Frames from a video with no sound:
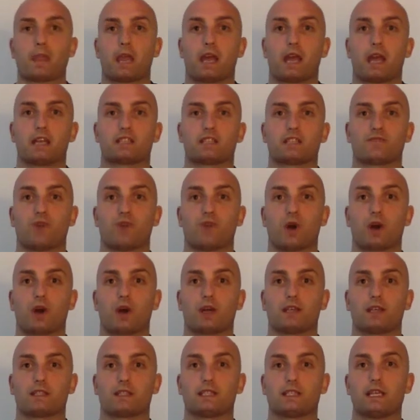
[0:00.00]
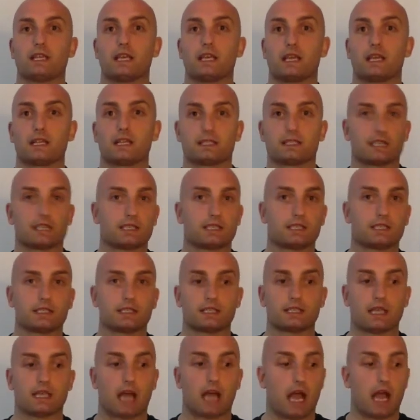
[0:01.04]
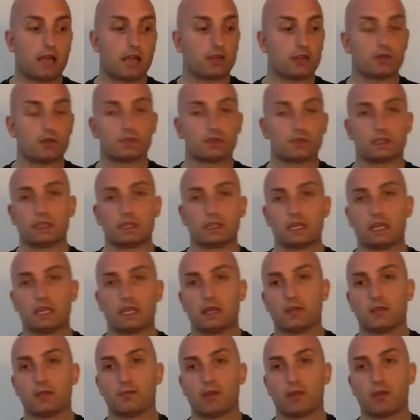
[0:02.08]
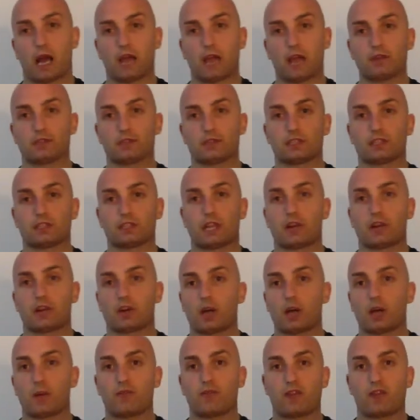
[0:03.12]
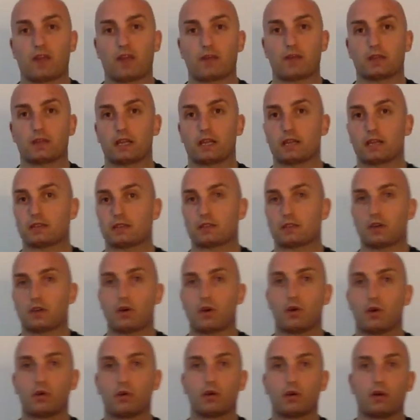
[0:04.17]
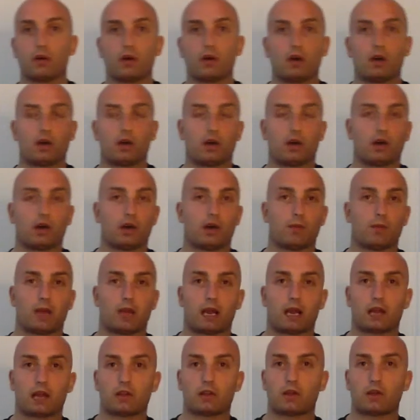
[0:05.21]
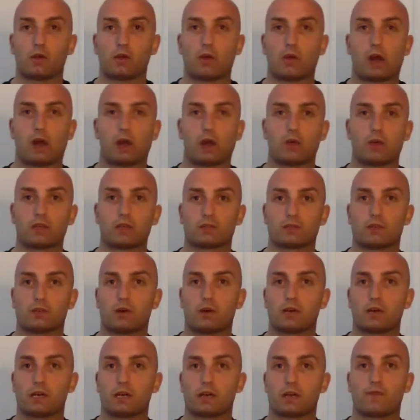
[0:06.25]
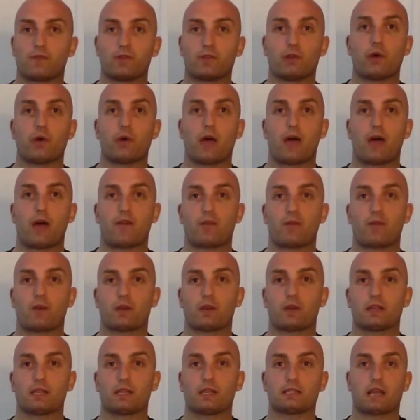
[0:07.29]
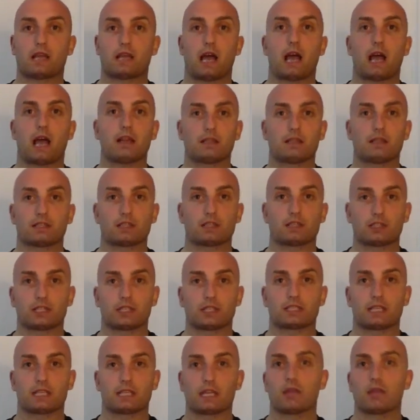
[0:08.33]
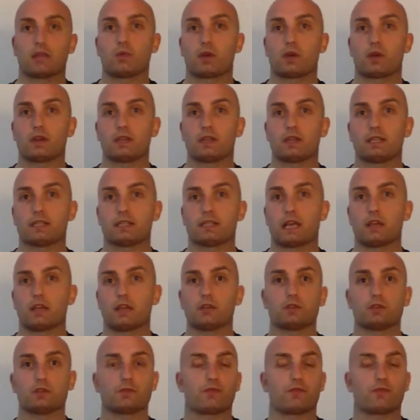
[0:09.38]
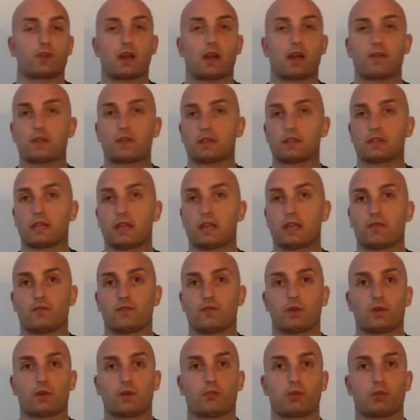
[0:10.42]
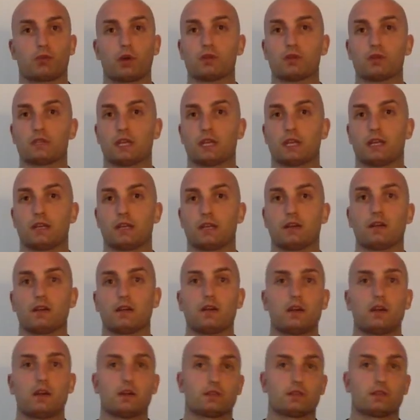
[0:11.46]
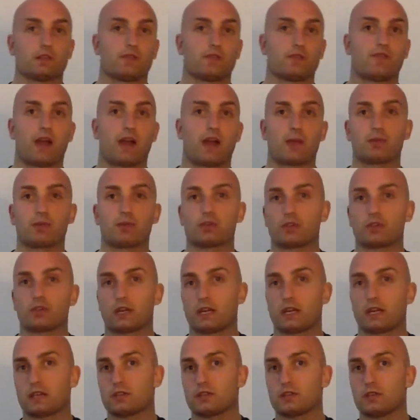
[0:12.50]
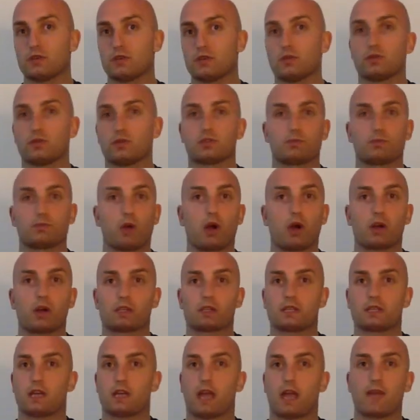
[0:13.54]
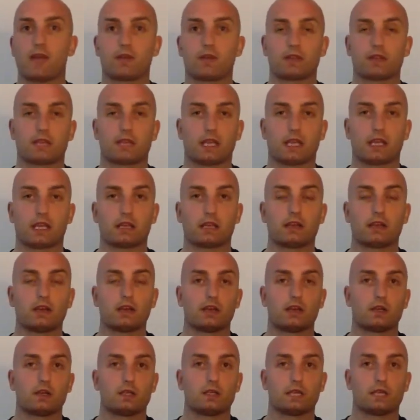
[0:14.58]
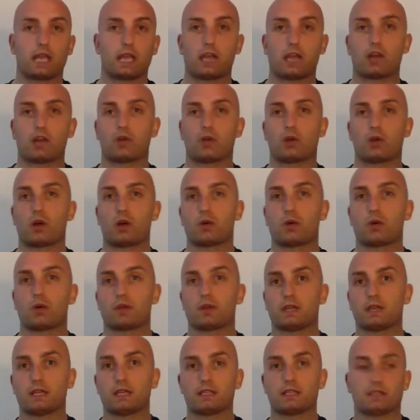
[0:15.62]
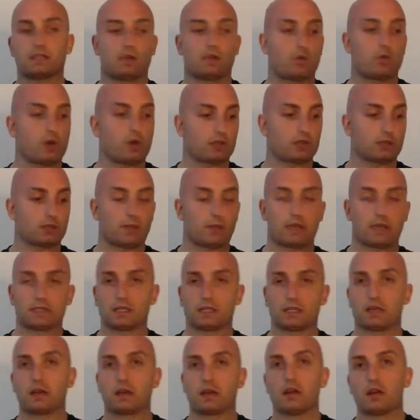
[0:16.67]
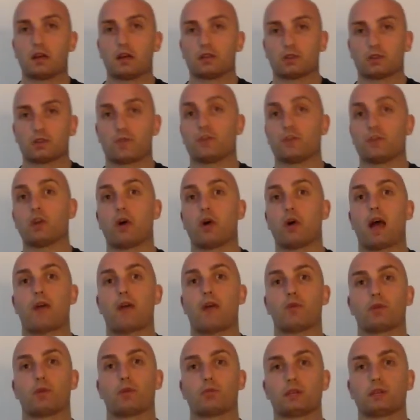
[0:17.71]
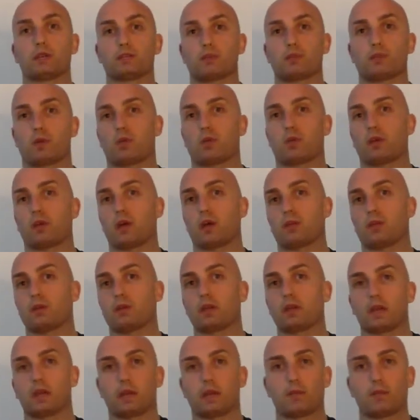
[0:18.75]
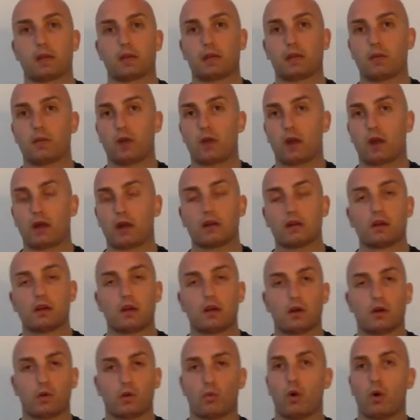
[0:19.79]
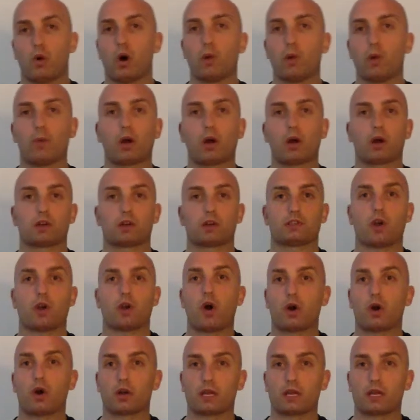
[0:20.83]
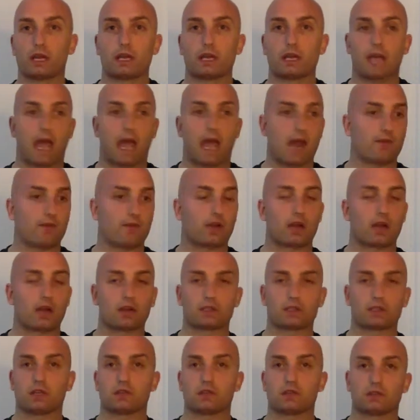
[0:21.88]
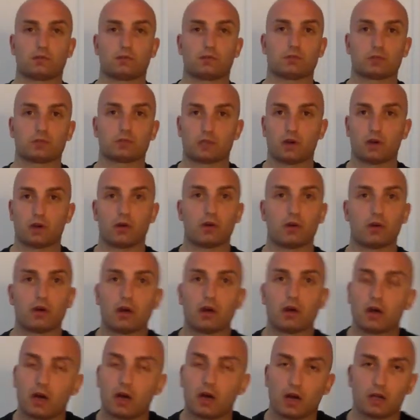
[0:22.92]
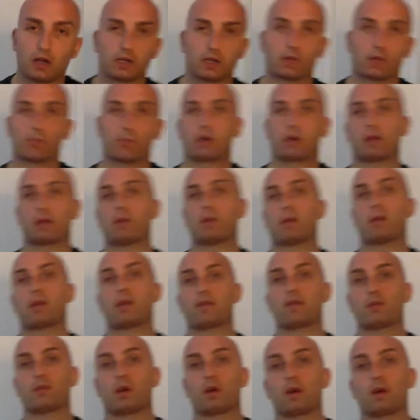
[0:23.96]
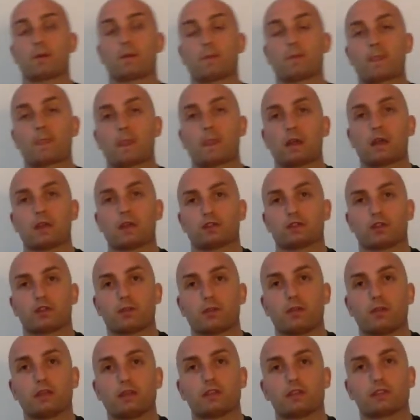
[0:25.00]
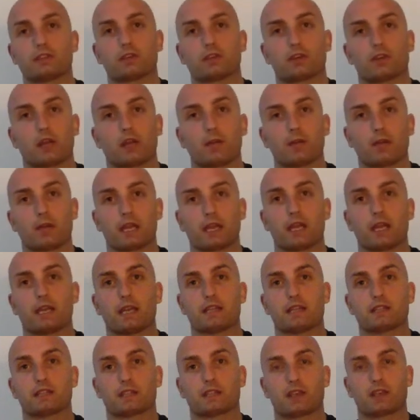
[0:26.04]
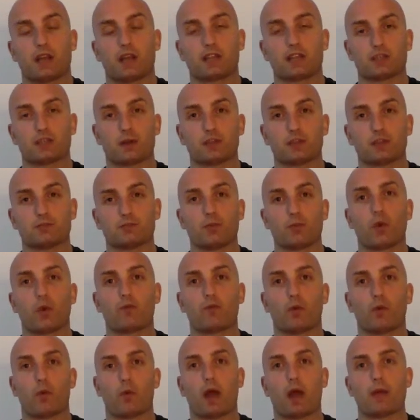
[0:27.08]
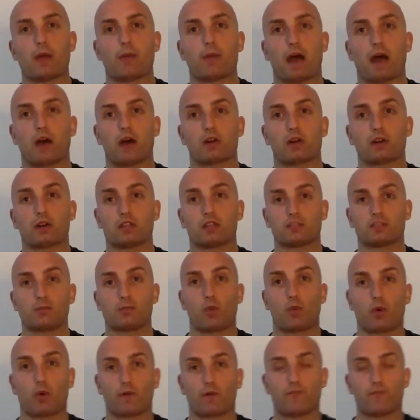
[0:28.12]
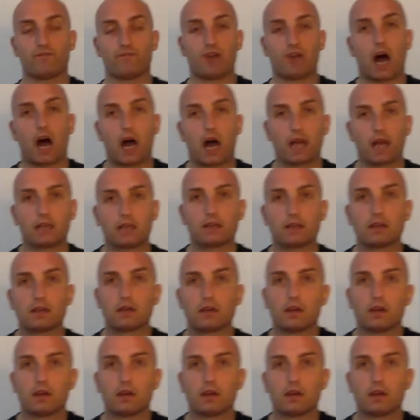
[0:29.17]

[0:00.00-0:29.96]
And as far as the consistency, I use the shaker cup for everything. So I got a little wire whisk ball in here. If you don't have one of these, I highly suggest getting one of these. I use them for everything, for protein, to the fiber drink, to Spark, to everything. You can't go wrong with this. It works amazing. So if you don't have one, please pick one up. You can get them anywhere. Walmart, Target, AdvoCare sells them. So you can pick them up everywhere. So the peaches and cream, again, it's more of a white powder. It's more fine.